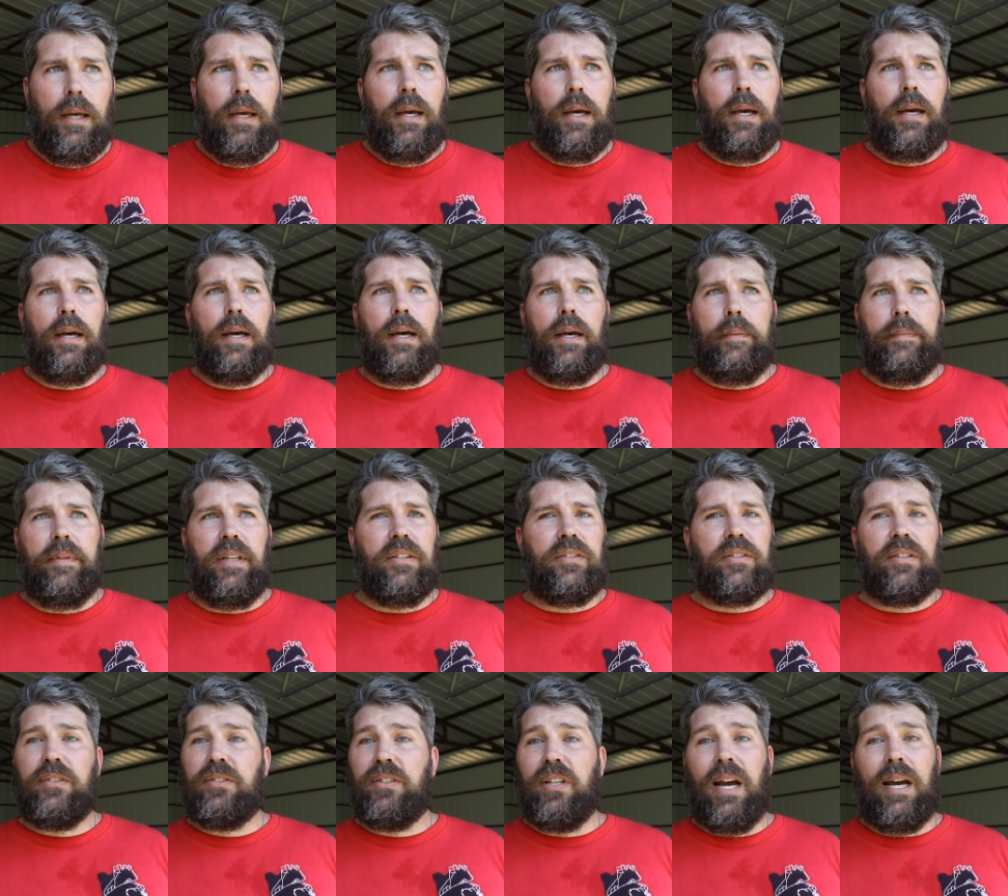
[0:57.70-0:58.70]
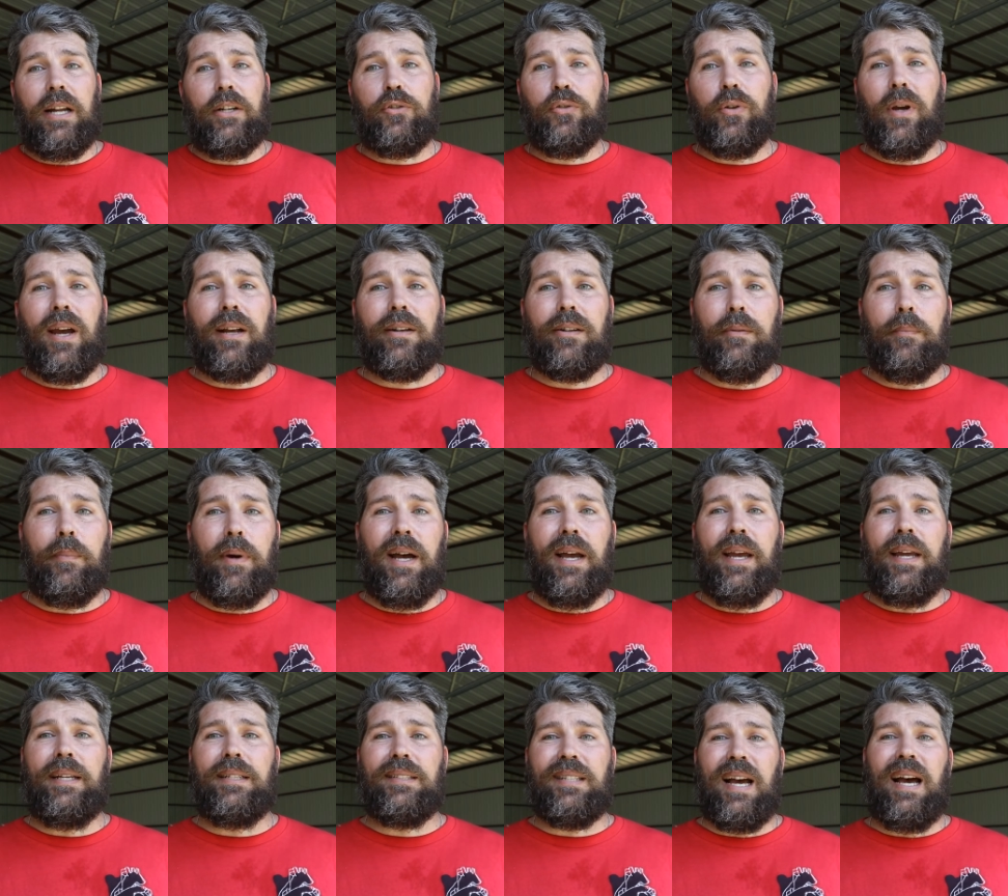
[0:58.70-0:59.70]
Um, this is not tractor
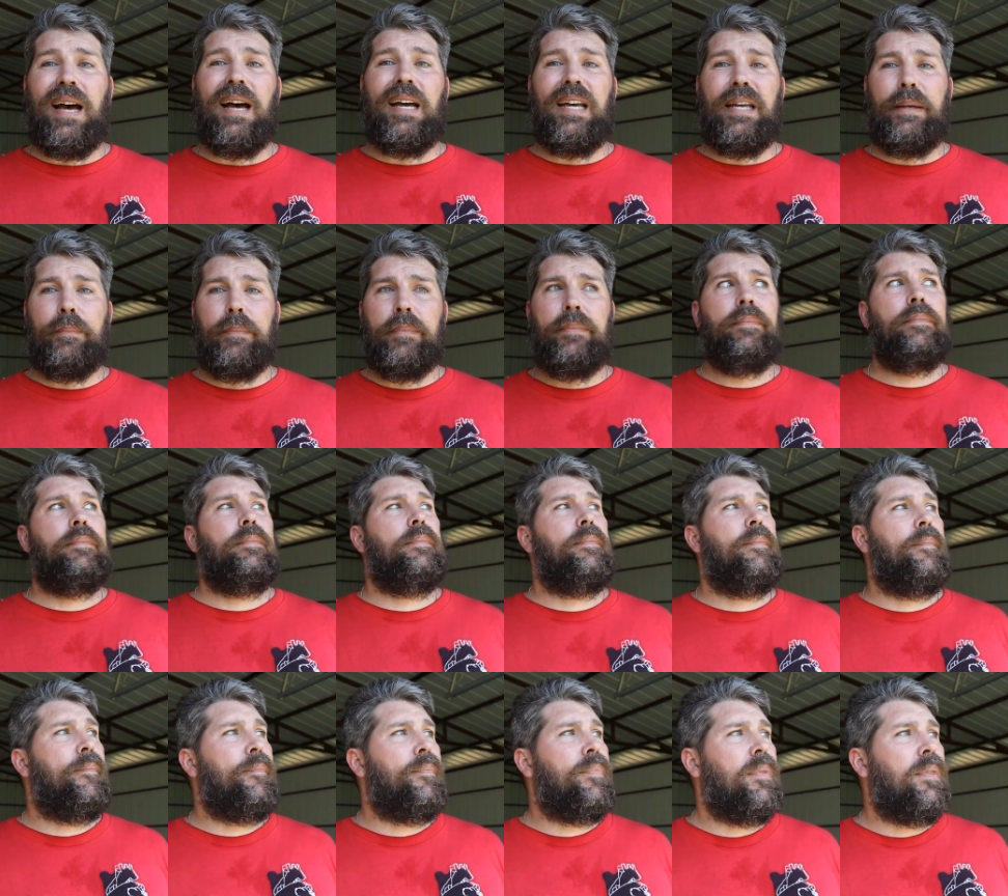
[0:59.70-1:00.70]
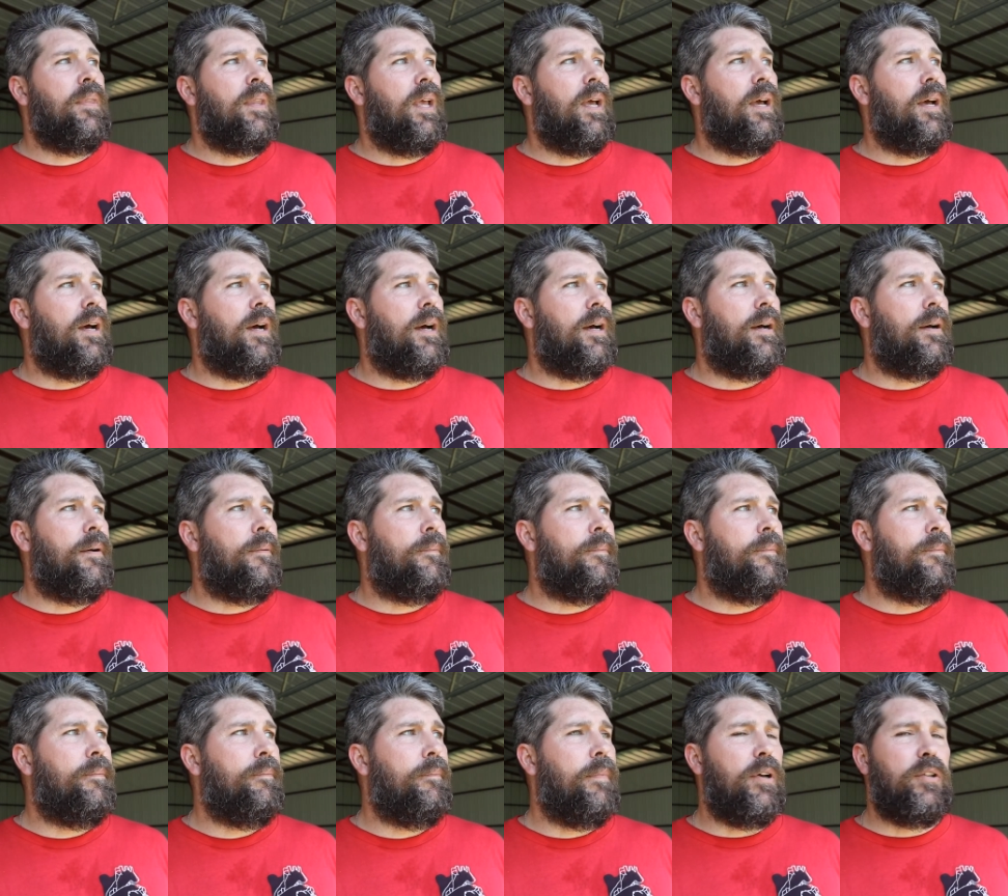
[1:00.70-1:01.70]
buying time.
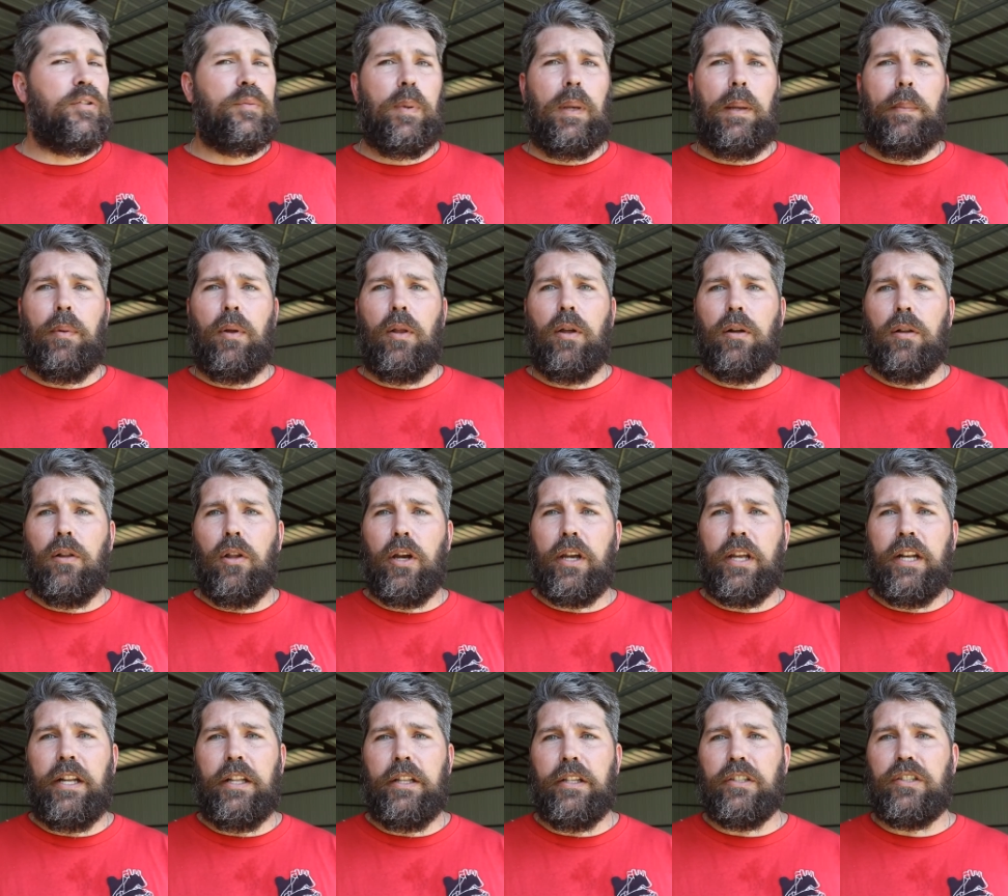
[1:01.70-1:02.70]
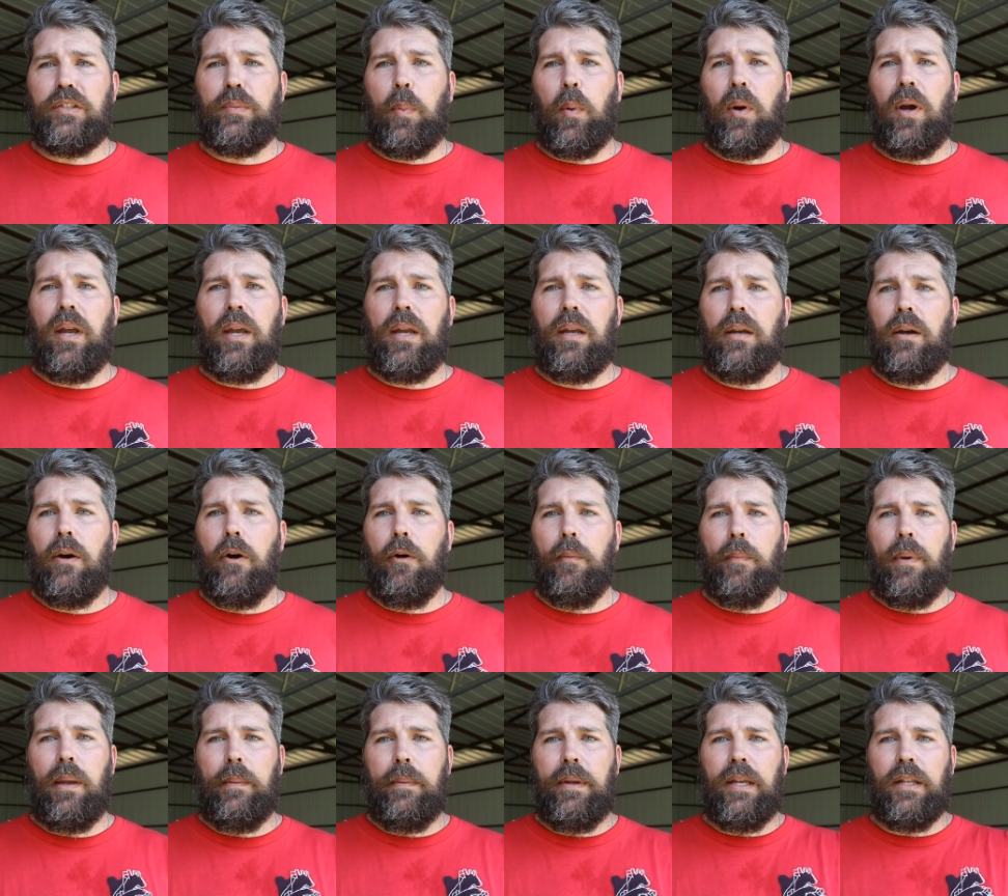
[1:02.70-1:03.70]
Um, most people are looking in the spring or
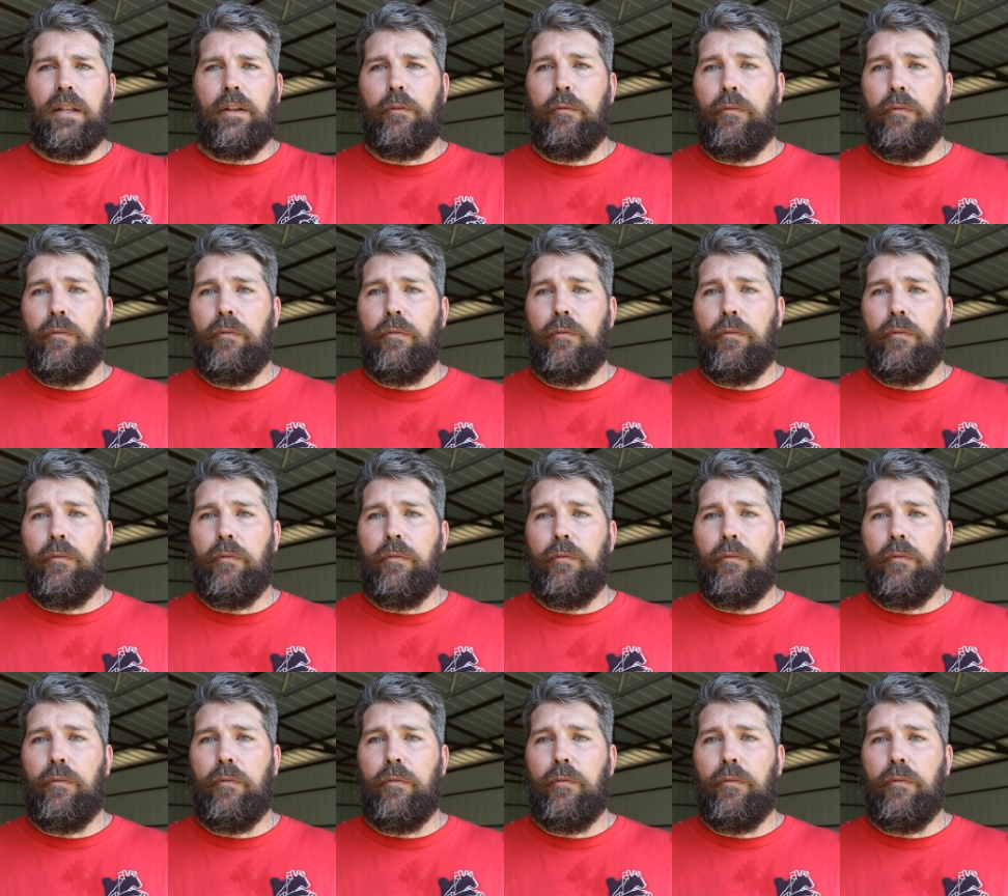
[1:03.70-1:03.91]
maybe in the